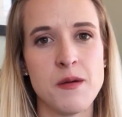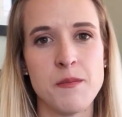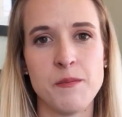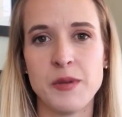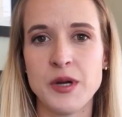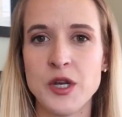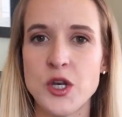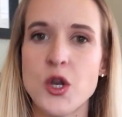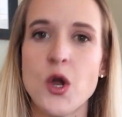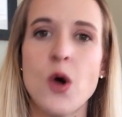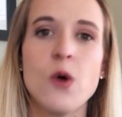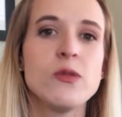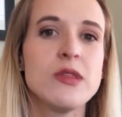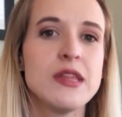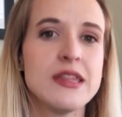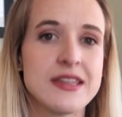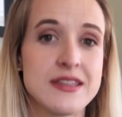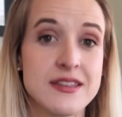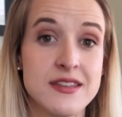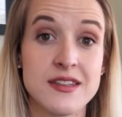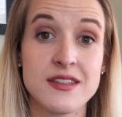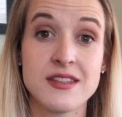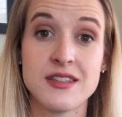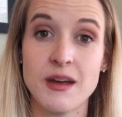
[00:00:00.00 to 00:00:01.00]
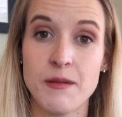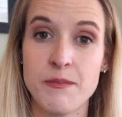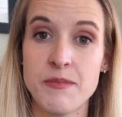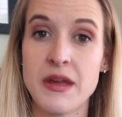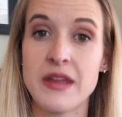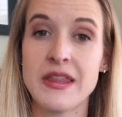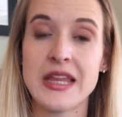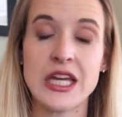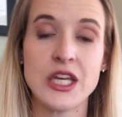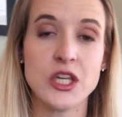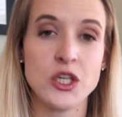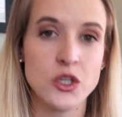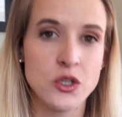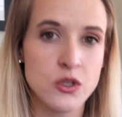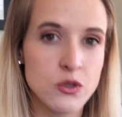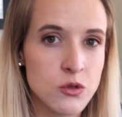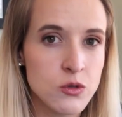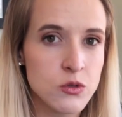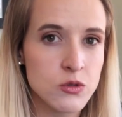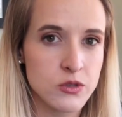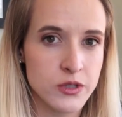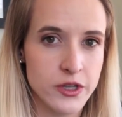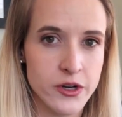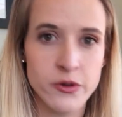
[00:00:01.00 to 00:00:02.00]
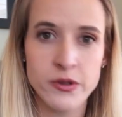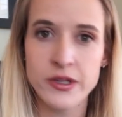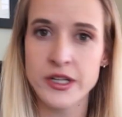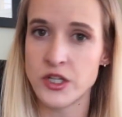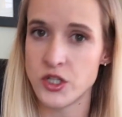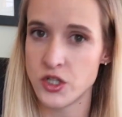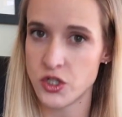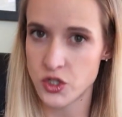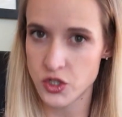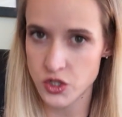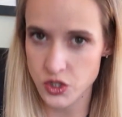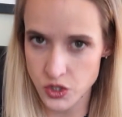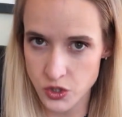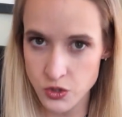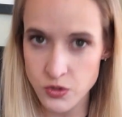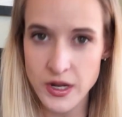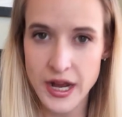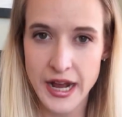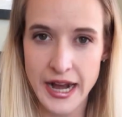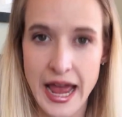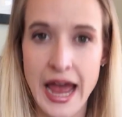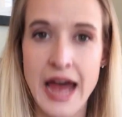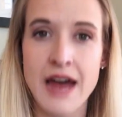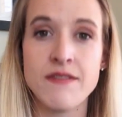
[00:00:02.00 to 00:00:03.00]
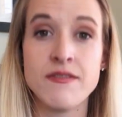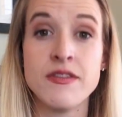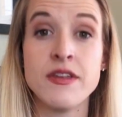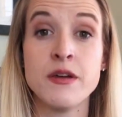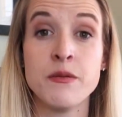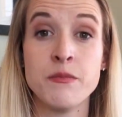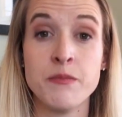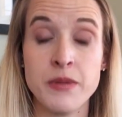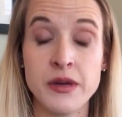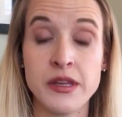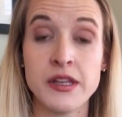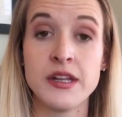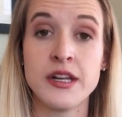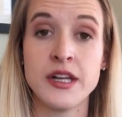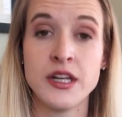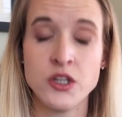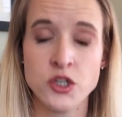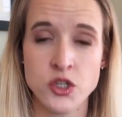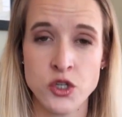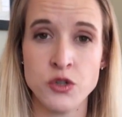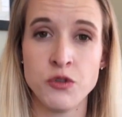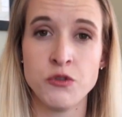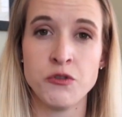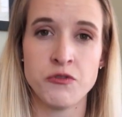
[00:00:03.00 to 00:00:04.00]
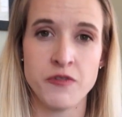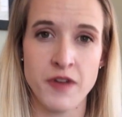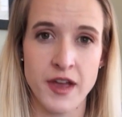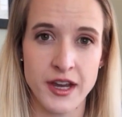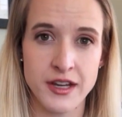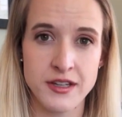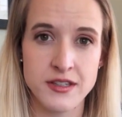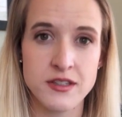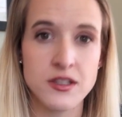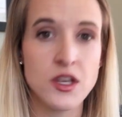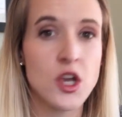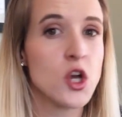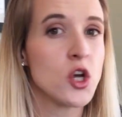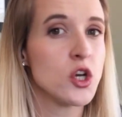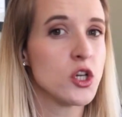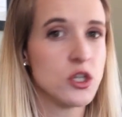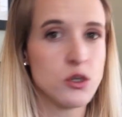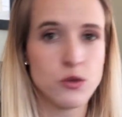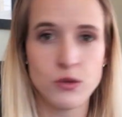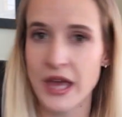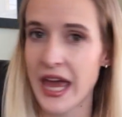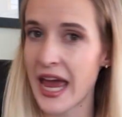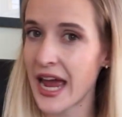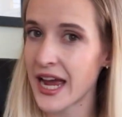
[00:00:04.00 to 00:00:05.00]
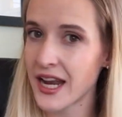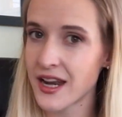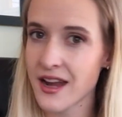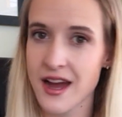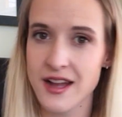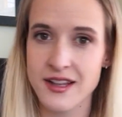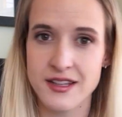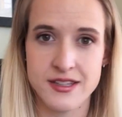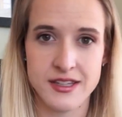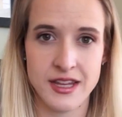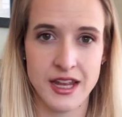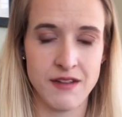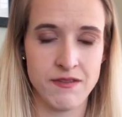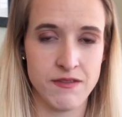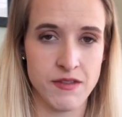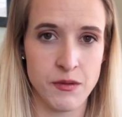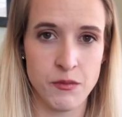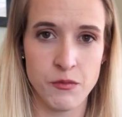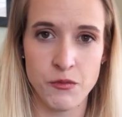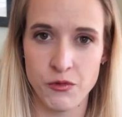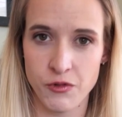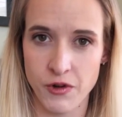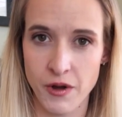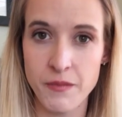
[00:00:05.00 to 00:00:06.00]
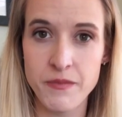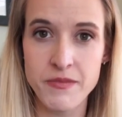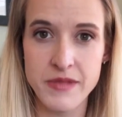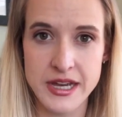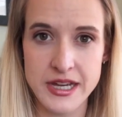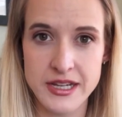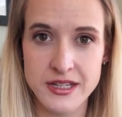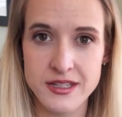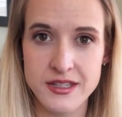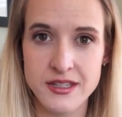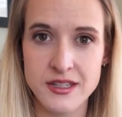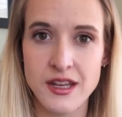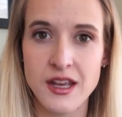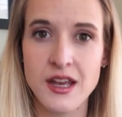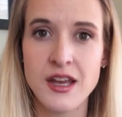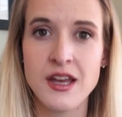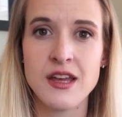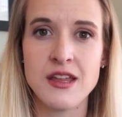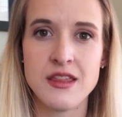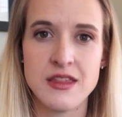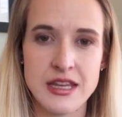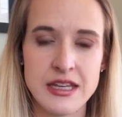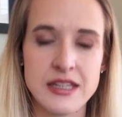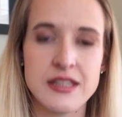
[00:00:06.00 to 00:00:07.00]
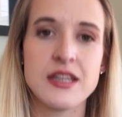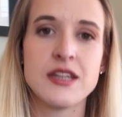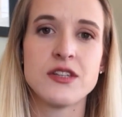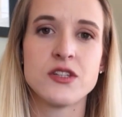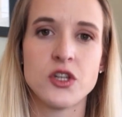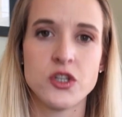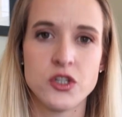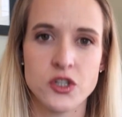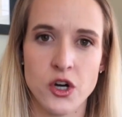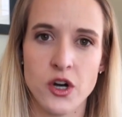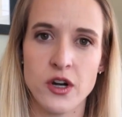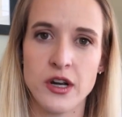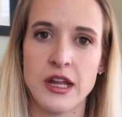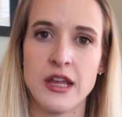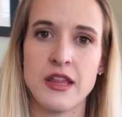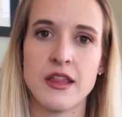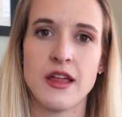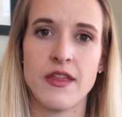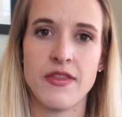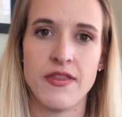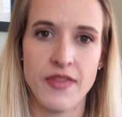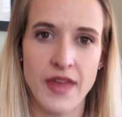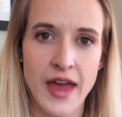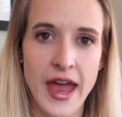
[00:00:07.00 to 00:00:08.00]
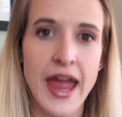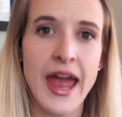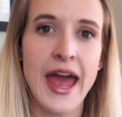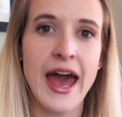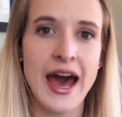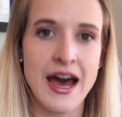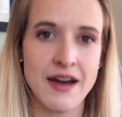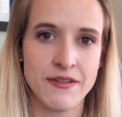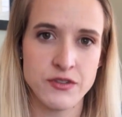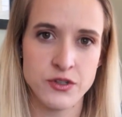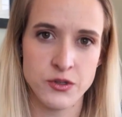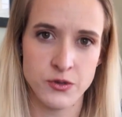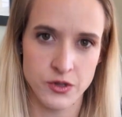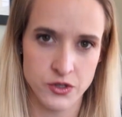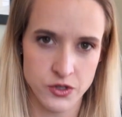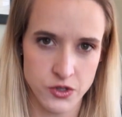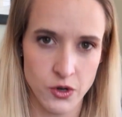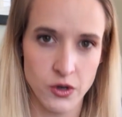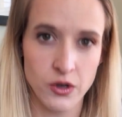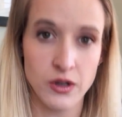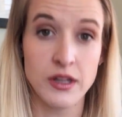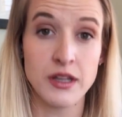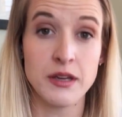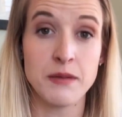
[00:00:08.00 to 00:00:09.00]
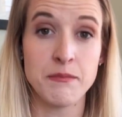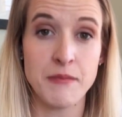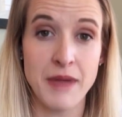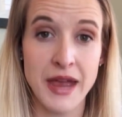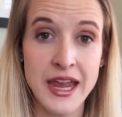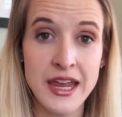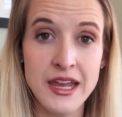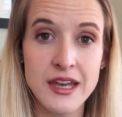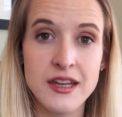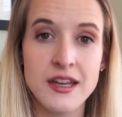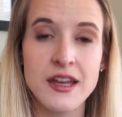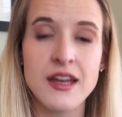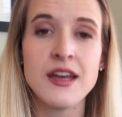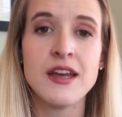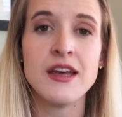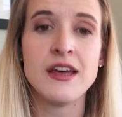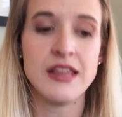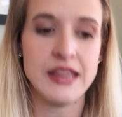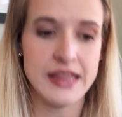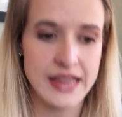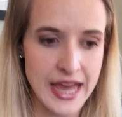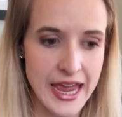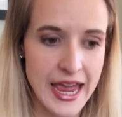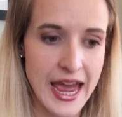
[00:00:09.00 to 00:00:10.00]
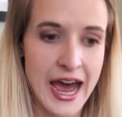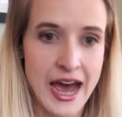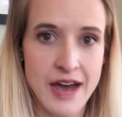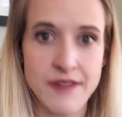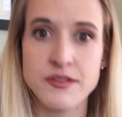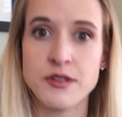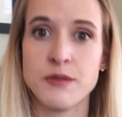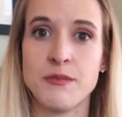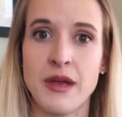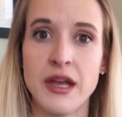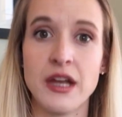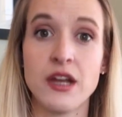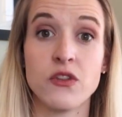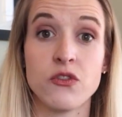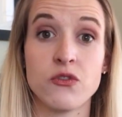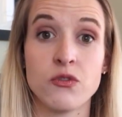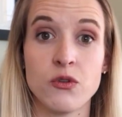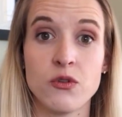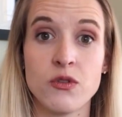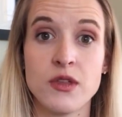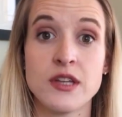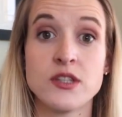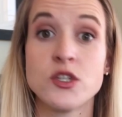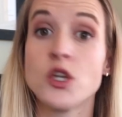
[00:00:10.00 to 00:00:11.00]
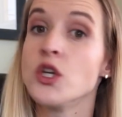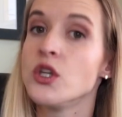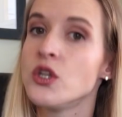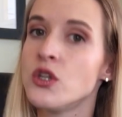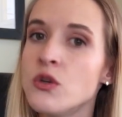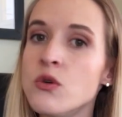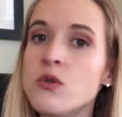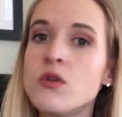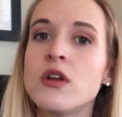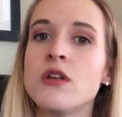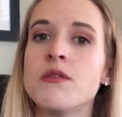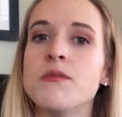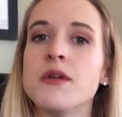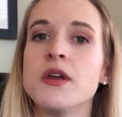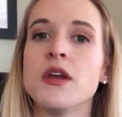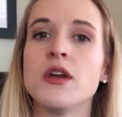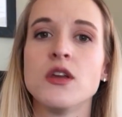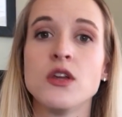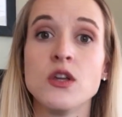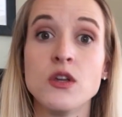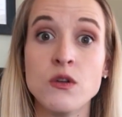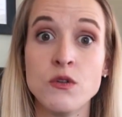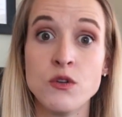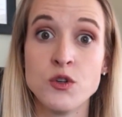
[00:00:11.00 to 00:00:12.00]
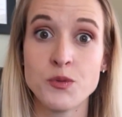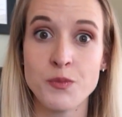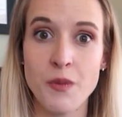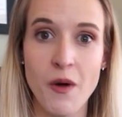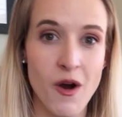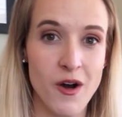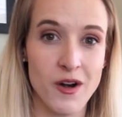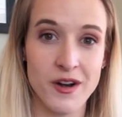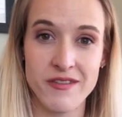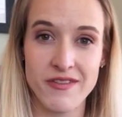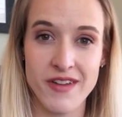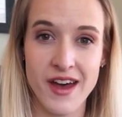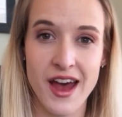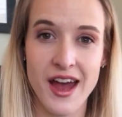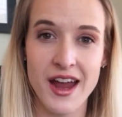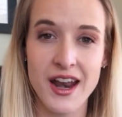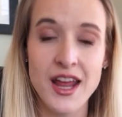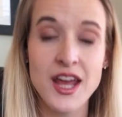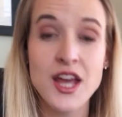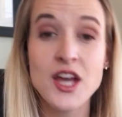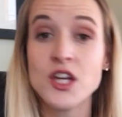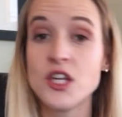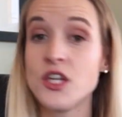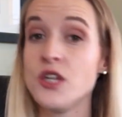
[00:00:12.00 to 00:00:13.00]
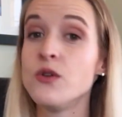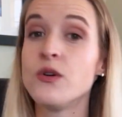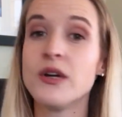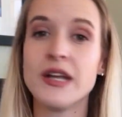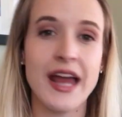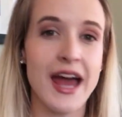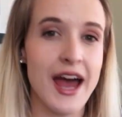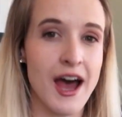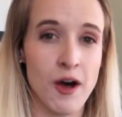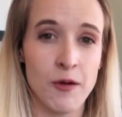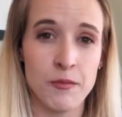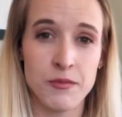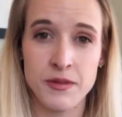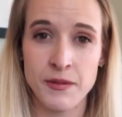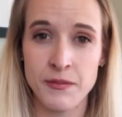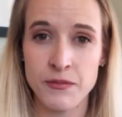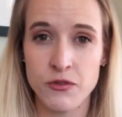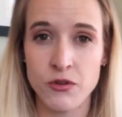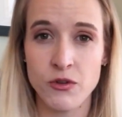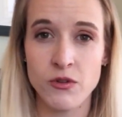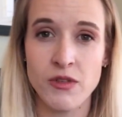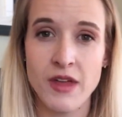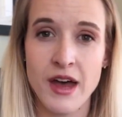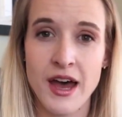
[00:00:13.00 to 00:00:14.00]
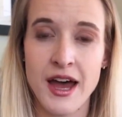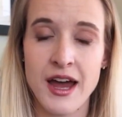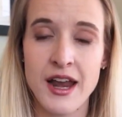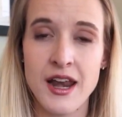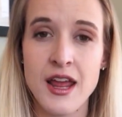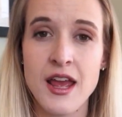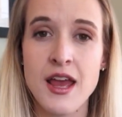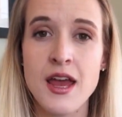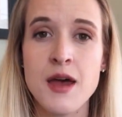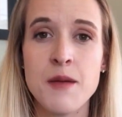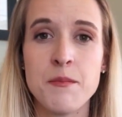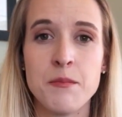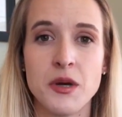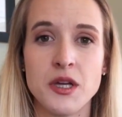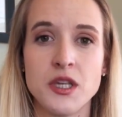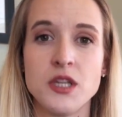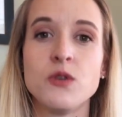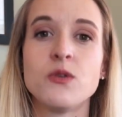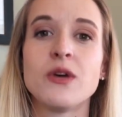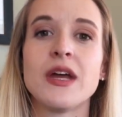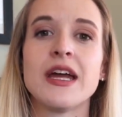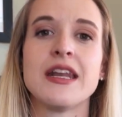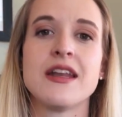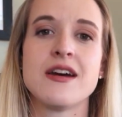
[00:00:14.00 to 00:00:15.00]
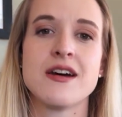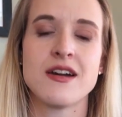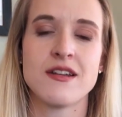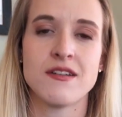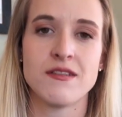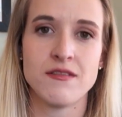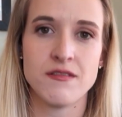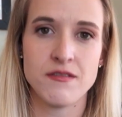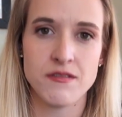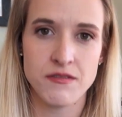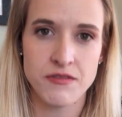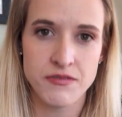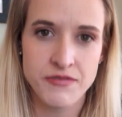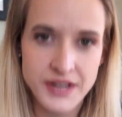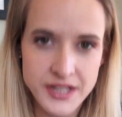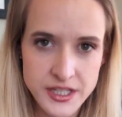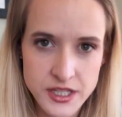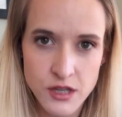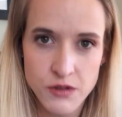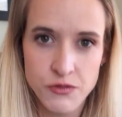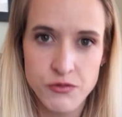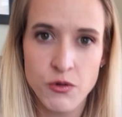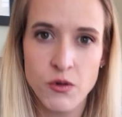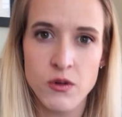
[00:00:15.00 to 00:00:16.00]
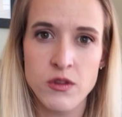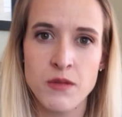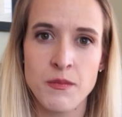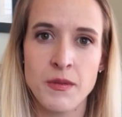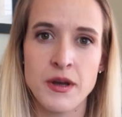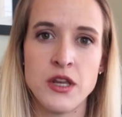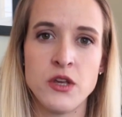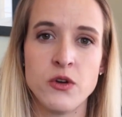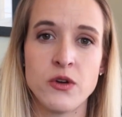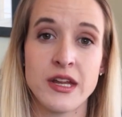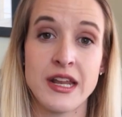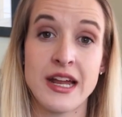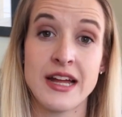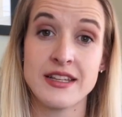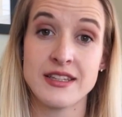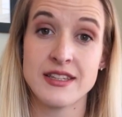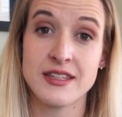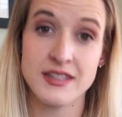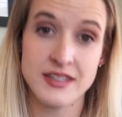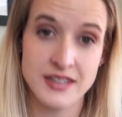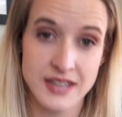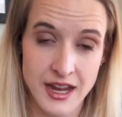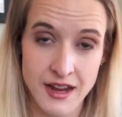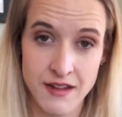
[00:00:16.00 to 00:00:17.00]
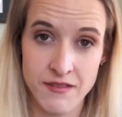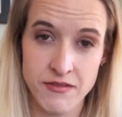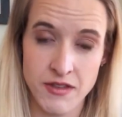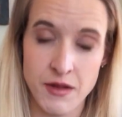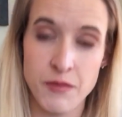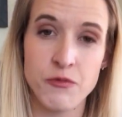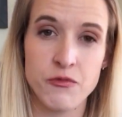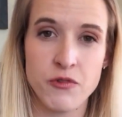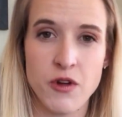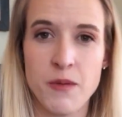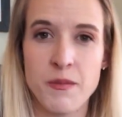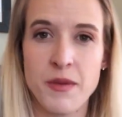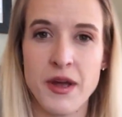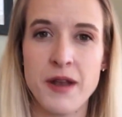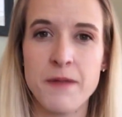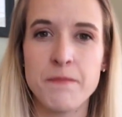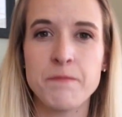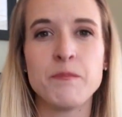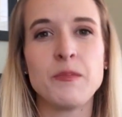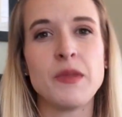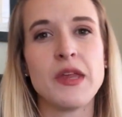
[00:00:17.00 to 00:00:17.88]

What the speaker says: But know that this is something that you literally do not have the ability to fix. You cannot save them from this. This is a journey that they have to internally make. They have to make it through this. You can be a huge part of that. You can help them through that, but you cannot fix it for them and you cannot save them from it.